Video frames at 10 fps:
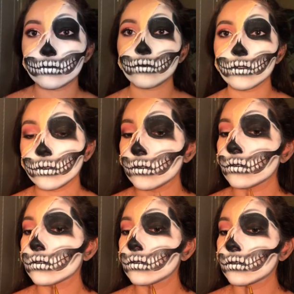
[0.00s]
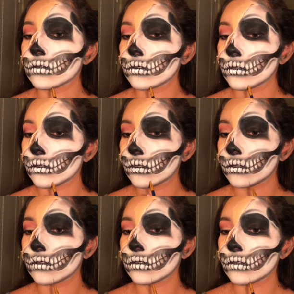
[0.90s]
felt like the skull looked
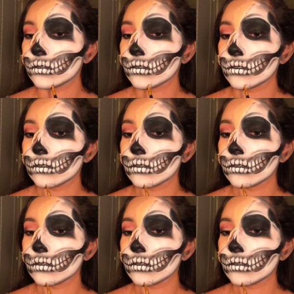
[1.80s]
pretty plain,